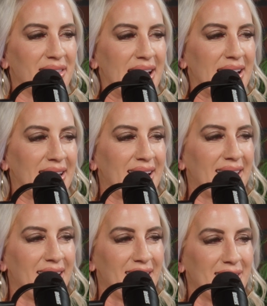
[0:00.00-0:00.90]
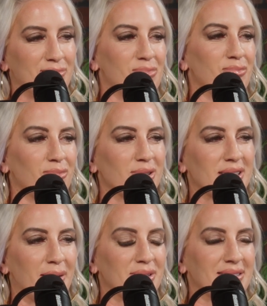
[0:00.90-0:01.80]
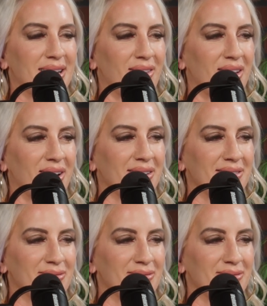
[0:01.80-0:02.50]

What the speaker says: than what's happening down there